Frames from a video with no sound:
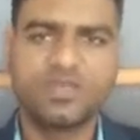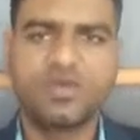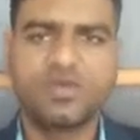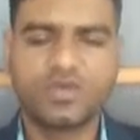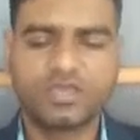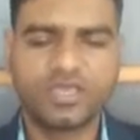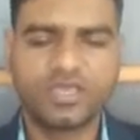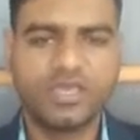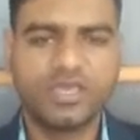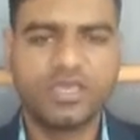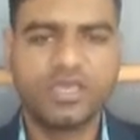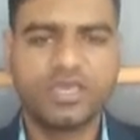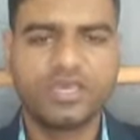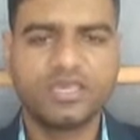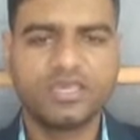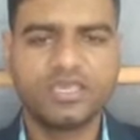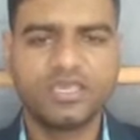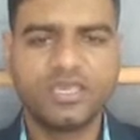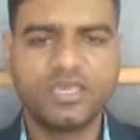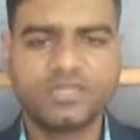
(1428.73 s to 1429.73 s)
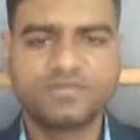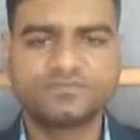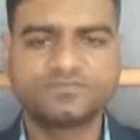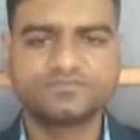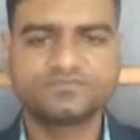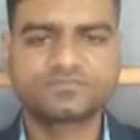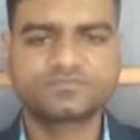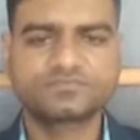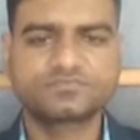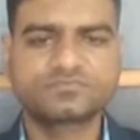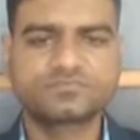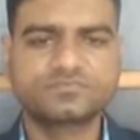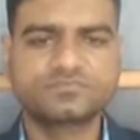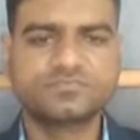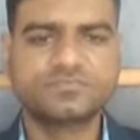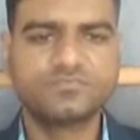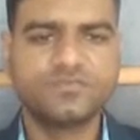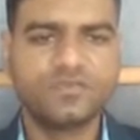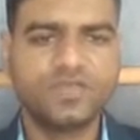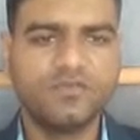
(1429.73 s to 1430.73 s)
Okay, here
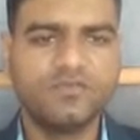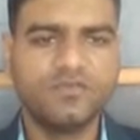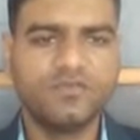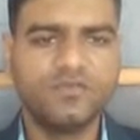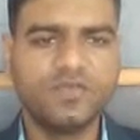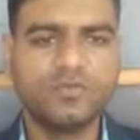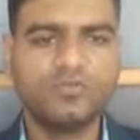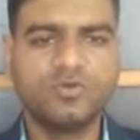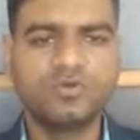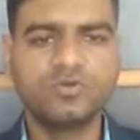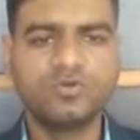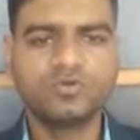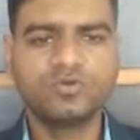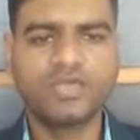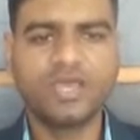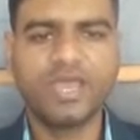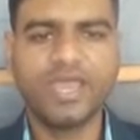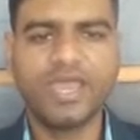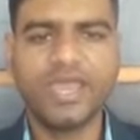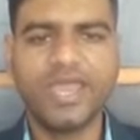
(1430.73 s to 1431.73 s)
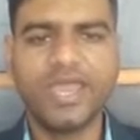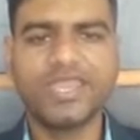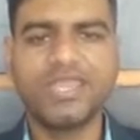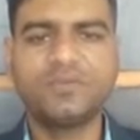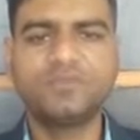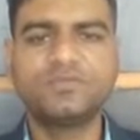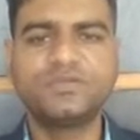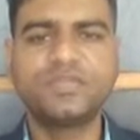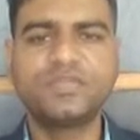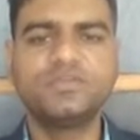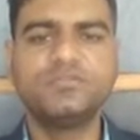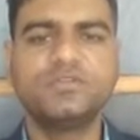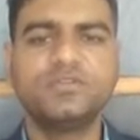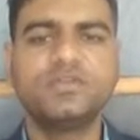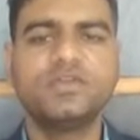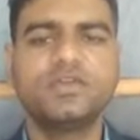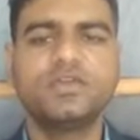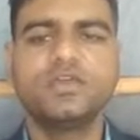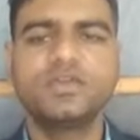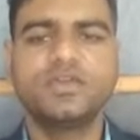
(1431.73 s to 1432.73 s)
we will move to the adaptive
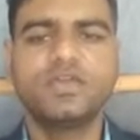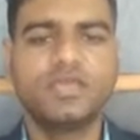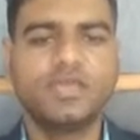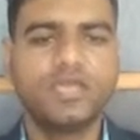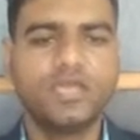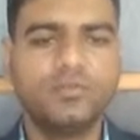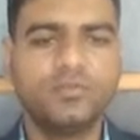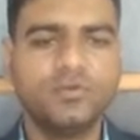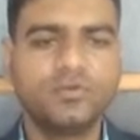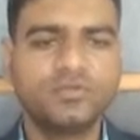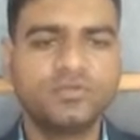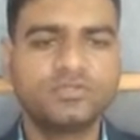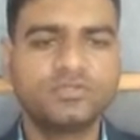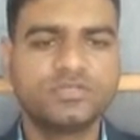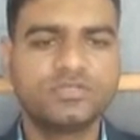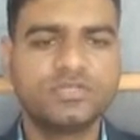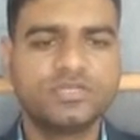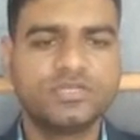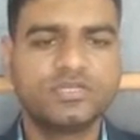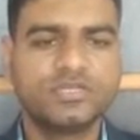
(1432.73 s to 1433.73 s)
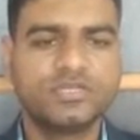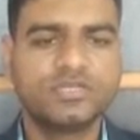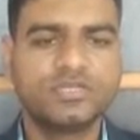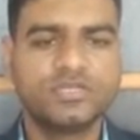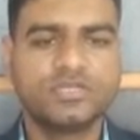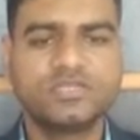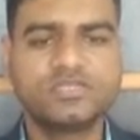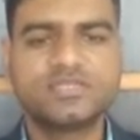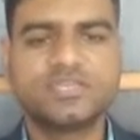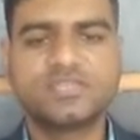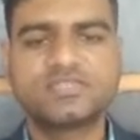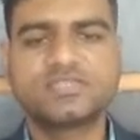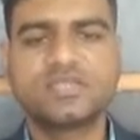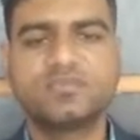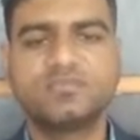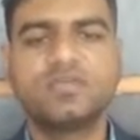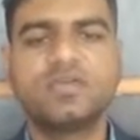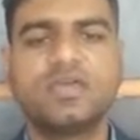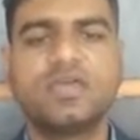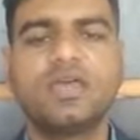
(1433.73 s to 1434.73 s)
immune
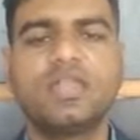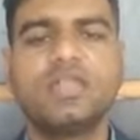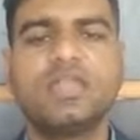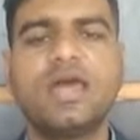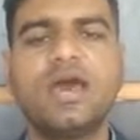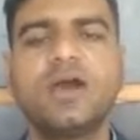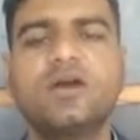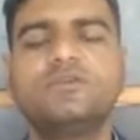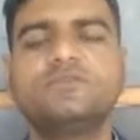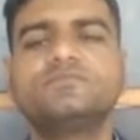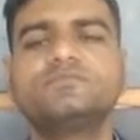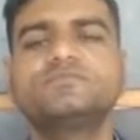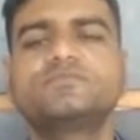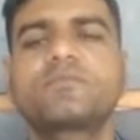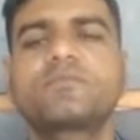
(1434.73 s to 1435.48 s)
system. Now